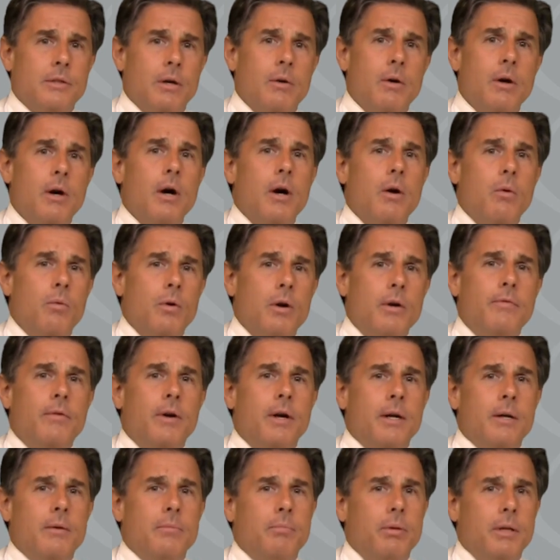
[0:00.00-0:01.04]
So we're
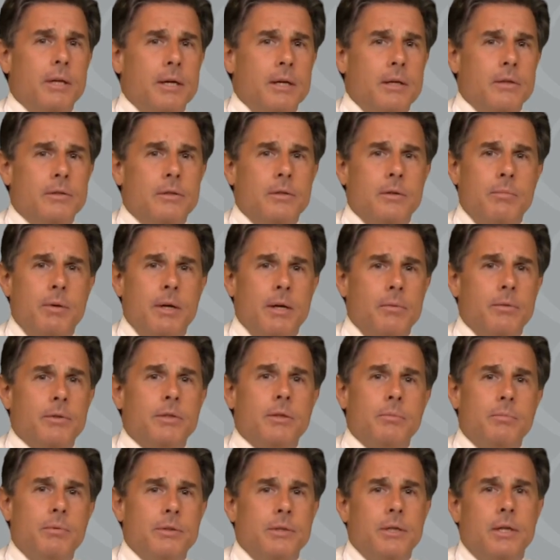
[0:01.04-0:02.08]
very pleased to be able
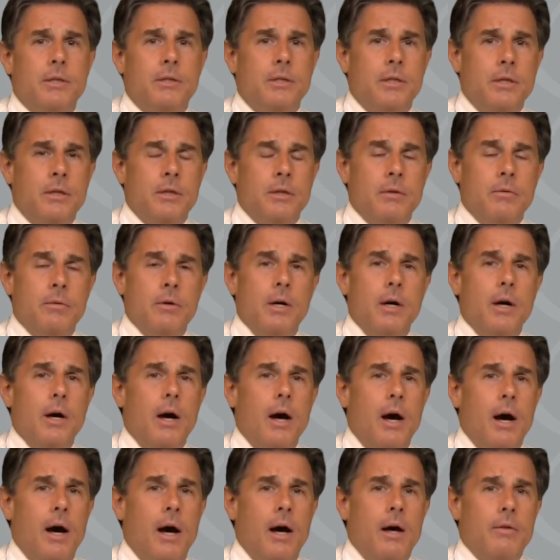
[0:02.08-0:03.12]
to present to you
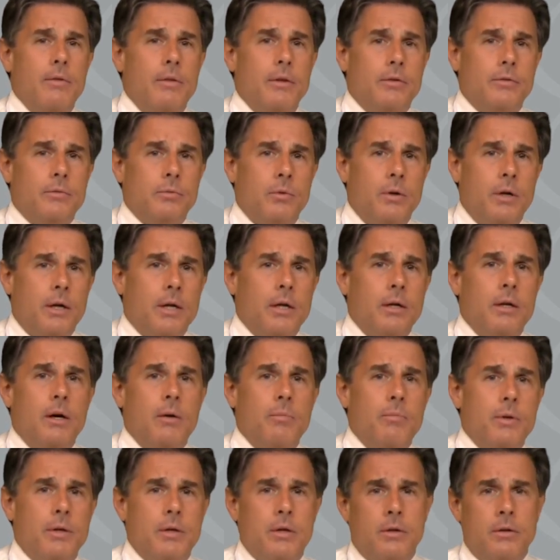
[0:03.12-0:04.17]
uh, this work and
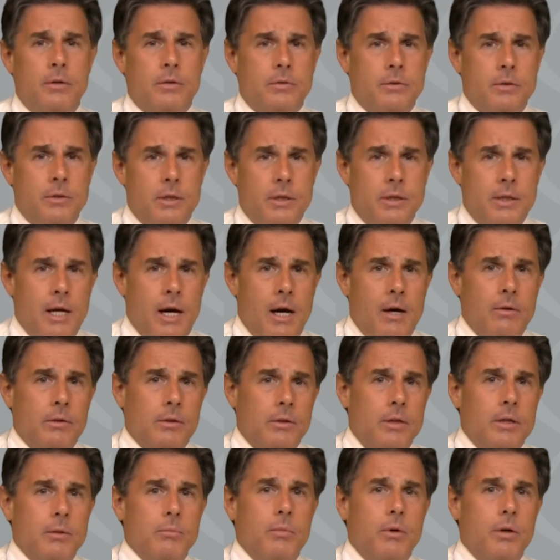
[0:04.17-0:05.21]
hope that you're interested now
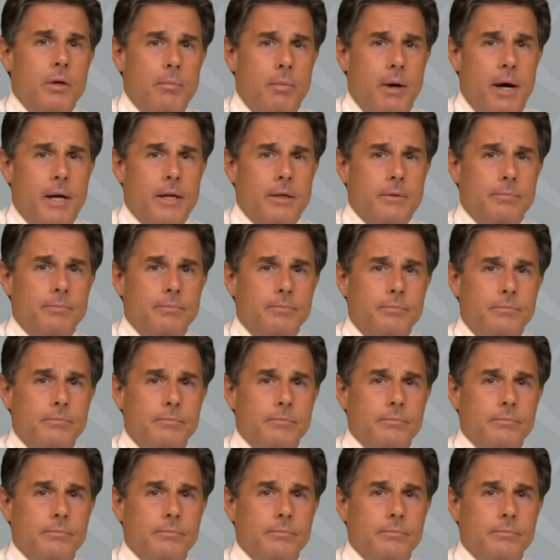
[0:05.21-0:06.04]
in learning more about it.